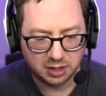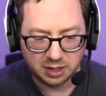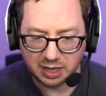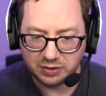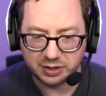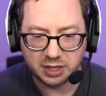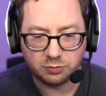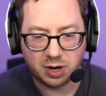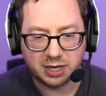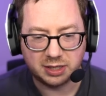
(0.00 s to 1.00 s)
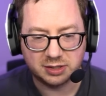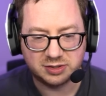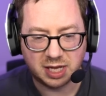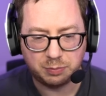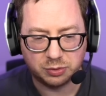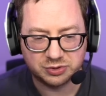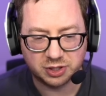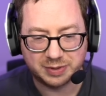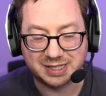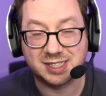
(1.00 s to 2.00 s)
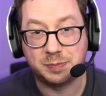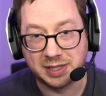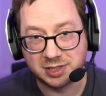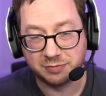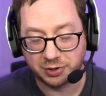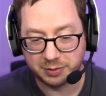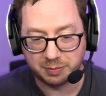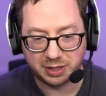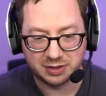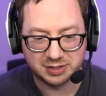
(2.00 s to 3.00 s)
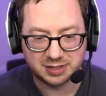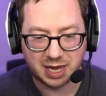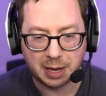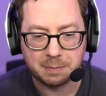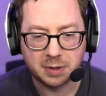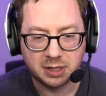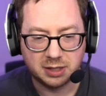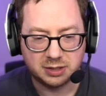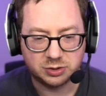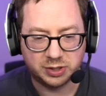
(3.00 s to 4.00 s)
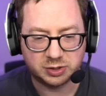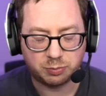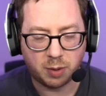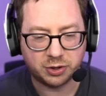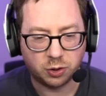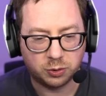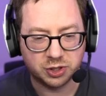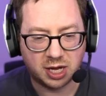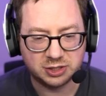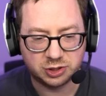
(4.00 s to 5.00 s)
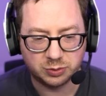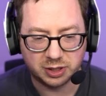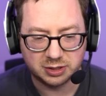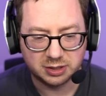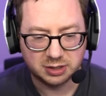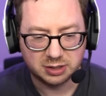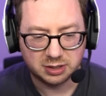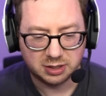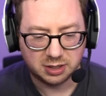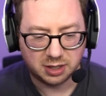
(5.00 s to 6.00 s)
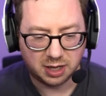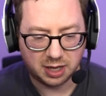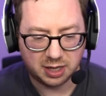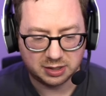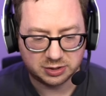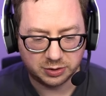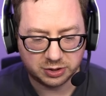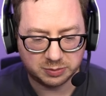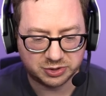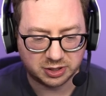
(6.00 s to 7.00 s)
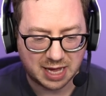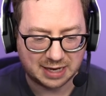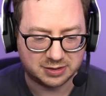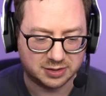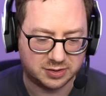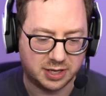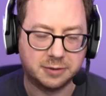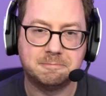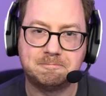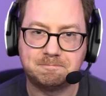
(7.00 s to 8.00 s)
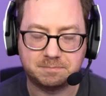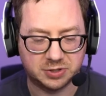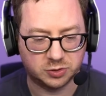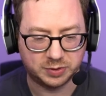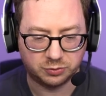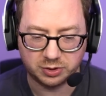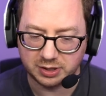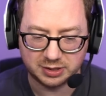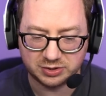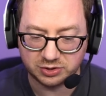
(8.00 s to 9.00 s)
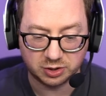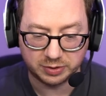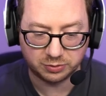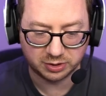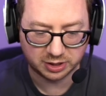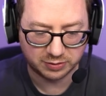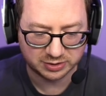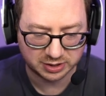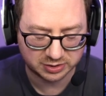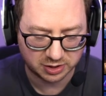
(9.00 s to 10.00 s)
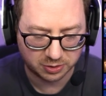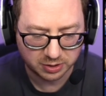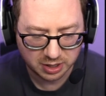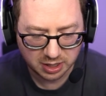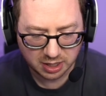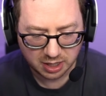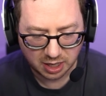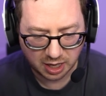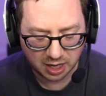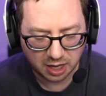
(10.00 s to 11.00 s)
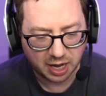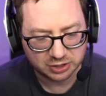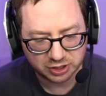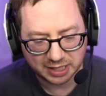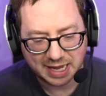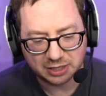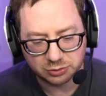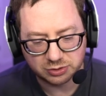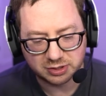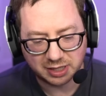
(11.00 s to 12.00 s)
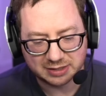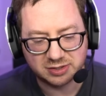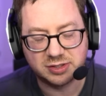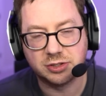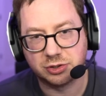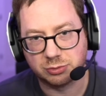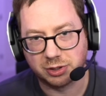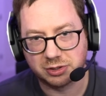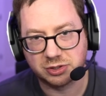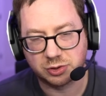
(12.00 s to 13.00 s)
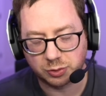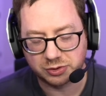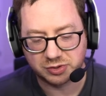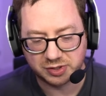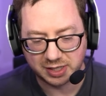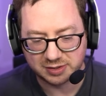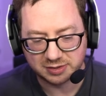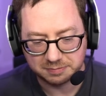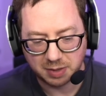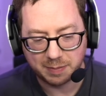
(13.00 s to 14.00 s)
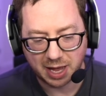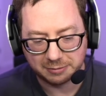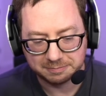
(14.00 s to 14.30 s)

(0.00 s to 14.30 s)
And then get ready, because Deadpool is going to be expensive for him to play this time. So he's probably going to hold on to it uh, so here comes Galactus then. This will be really, this is going to be really interesting. So, uh, actually I can't do Galactus then Destroyer because Destroyers are six. My bad.